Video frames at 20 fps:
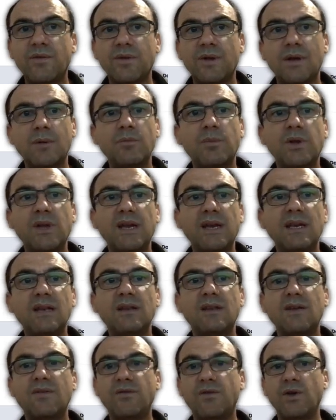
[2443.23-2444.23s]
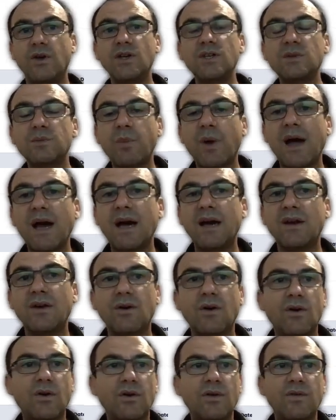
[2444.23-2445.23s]
completed the first part
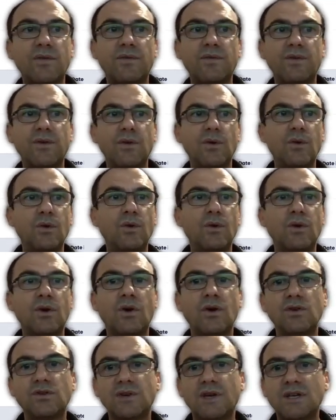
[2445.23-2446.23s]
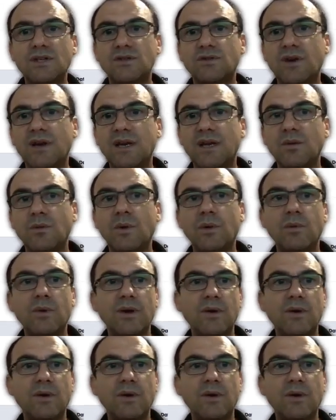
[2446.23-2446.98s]
of your contracts training, where